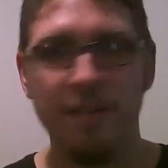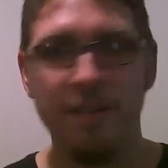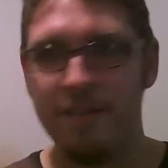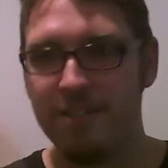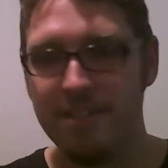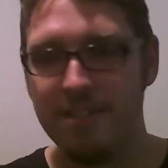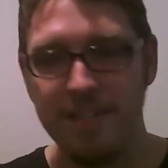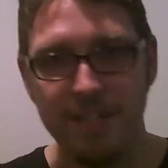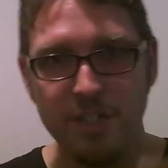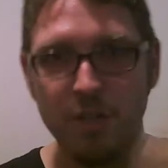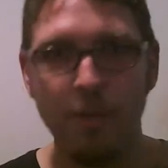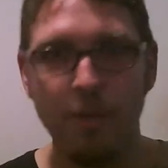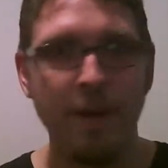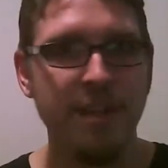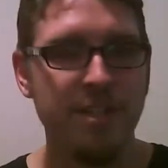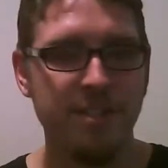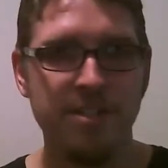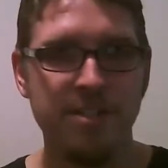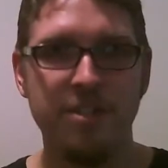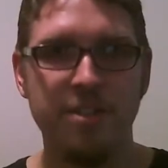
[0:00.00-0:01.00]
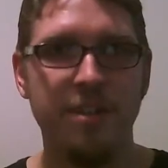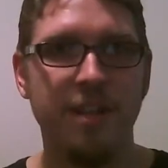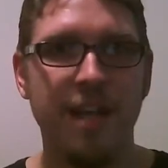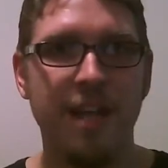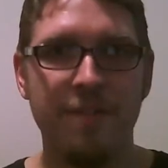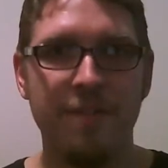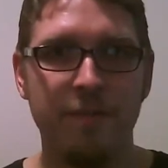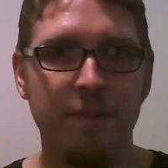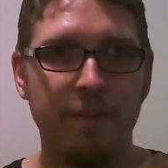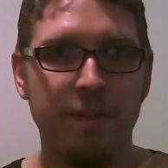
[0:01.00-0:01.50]
The situations in your
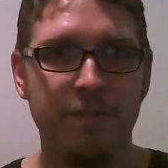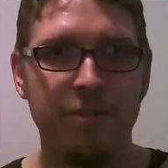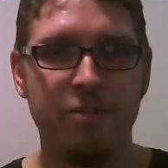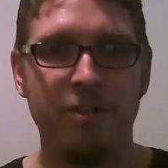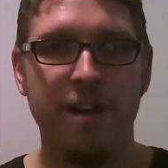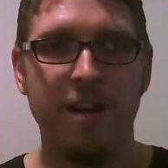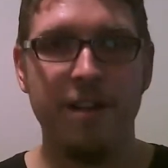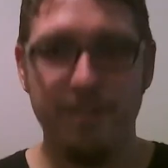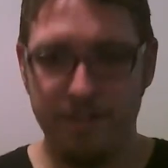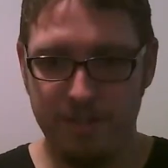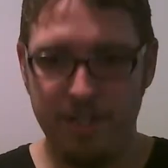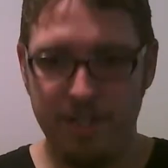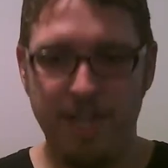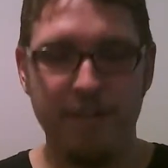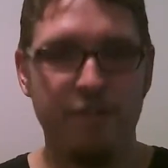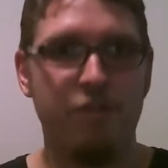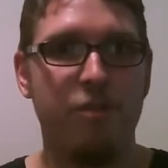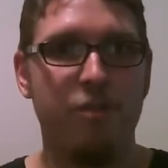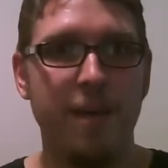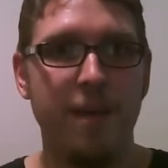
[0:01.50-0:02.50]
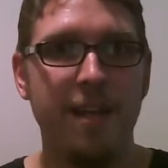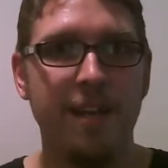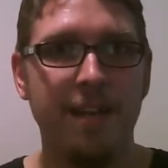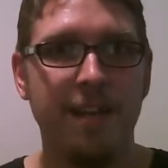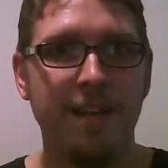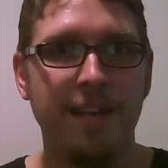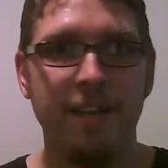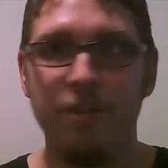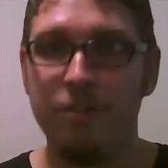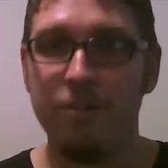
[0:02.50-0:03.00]
life will have changed
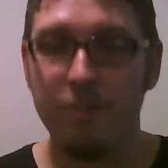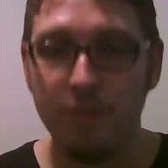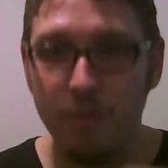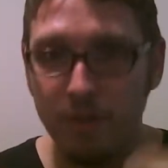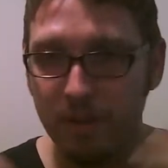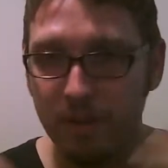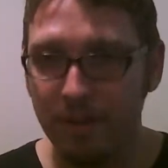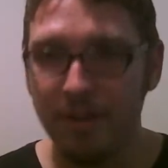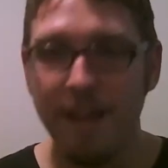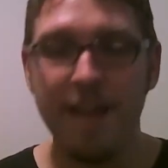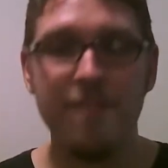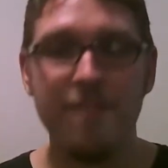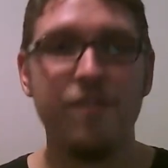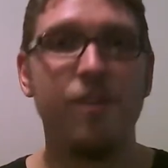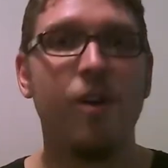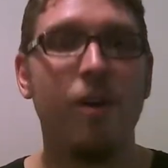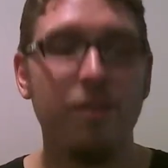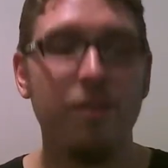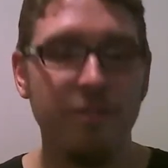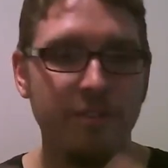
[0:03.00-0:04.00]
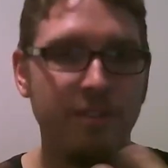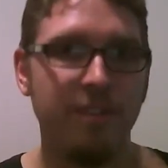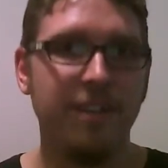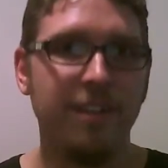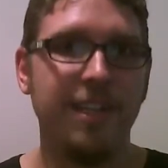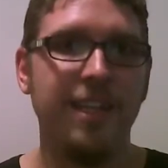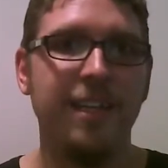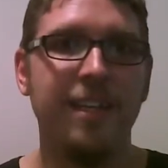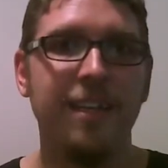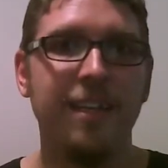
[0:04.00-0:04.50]
dramatically, because life
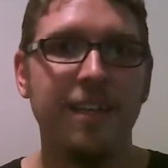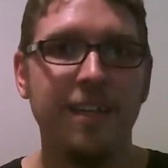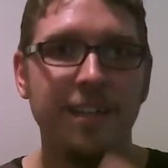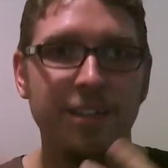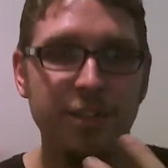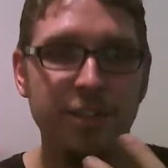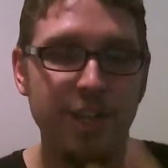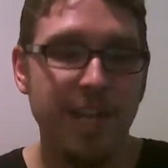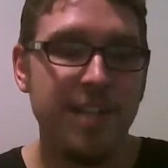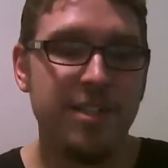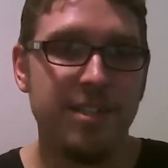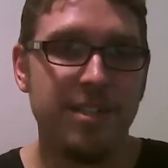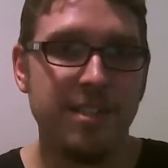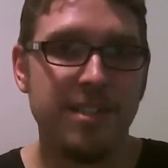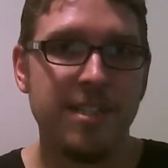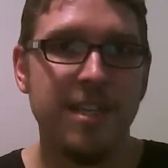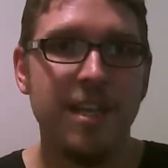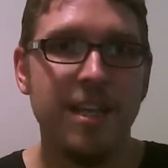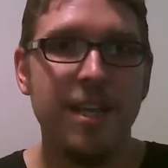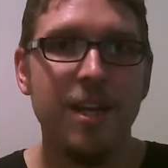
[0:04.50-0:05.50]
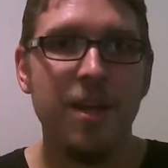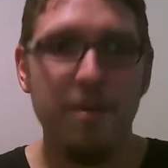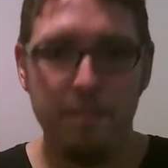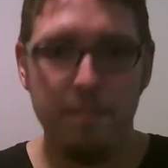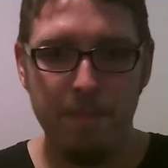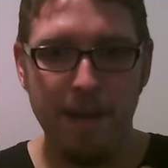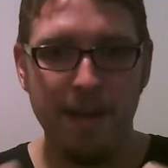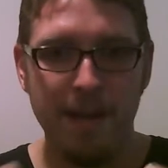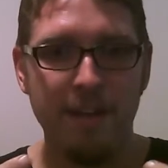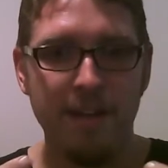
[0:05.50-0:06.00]
constantly changes,
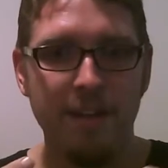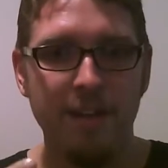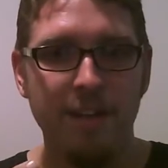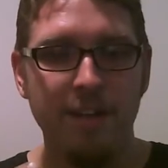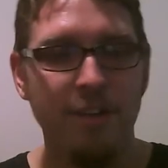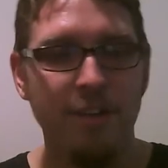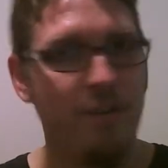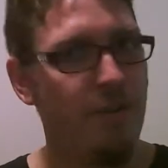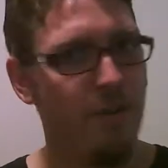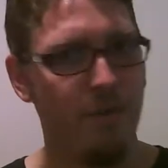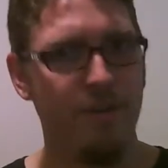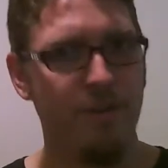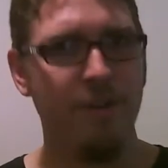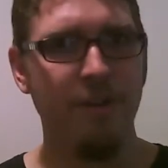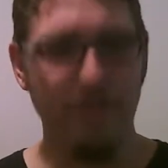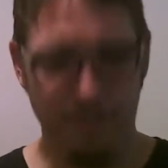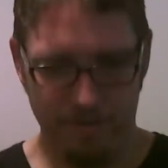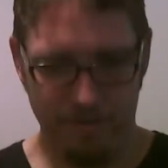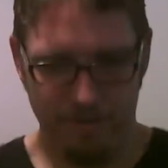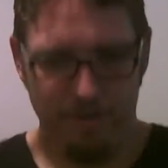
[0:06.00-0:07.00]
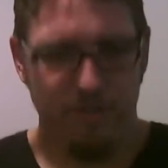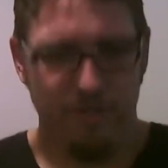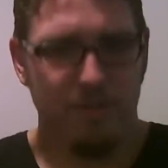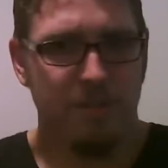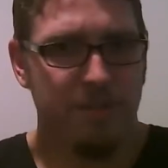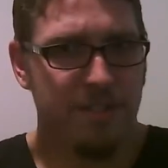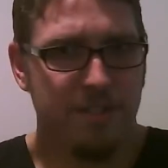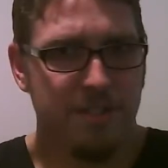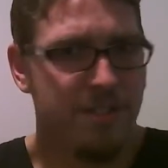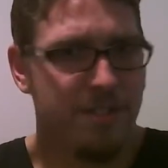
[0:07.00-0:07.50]
but you don't. You're
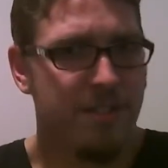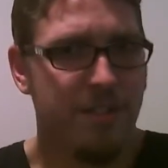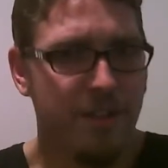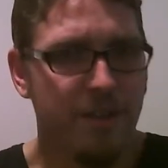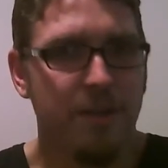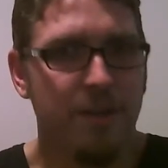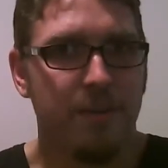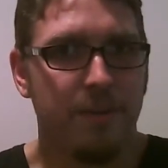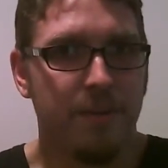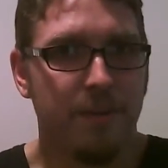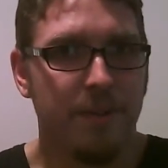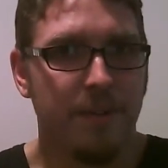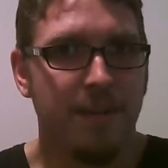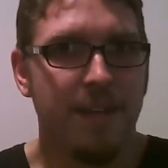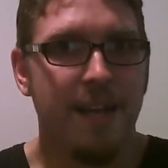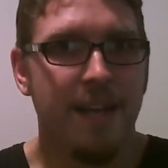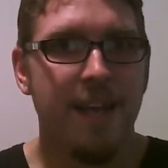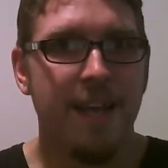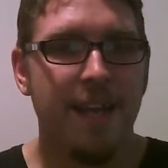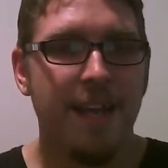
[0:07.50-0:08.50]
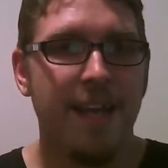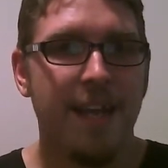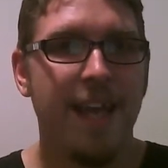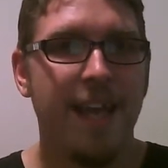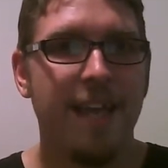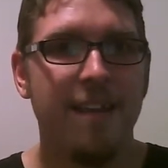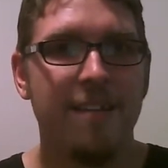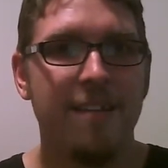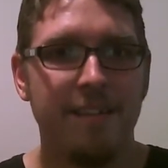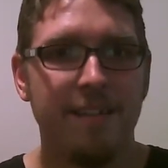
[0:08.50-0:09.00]
just you,
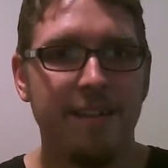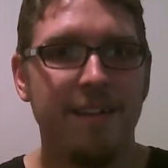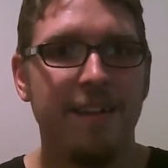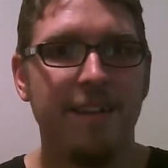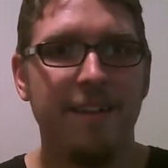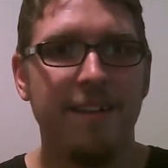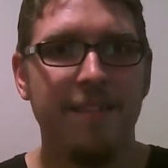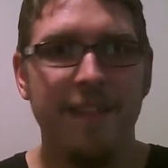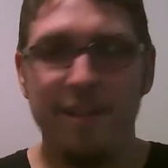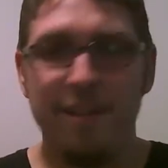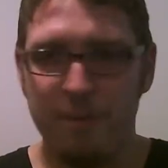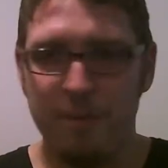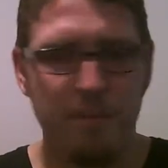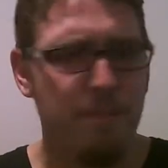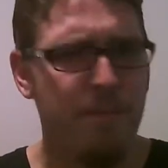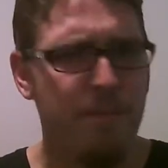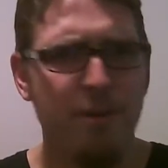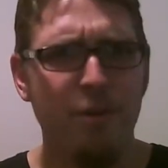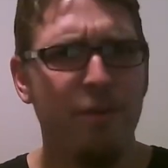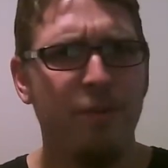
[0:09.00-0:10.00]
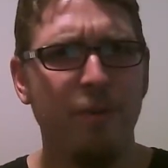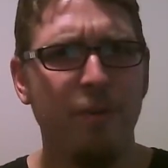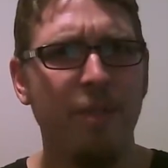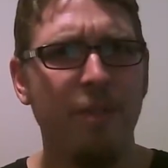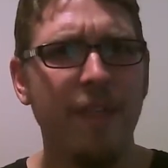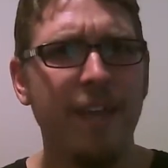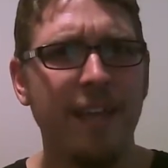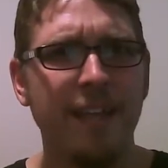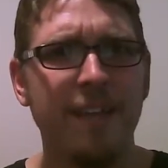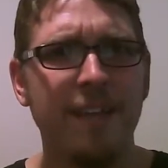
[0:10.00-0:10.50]
and that's a beautiful
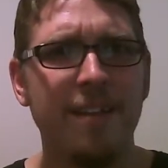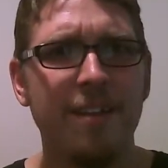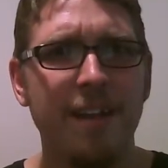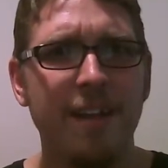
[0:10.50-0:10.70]
thing.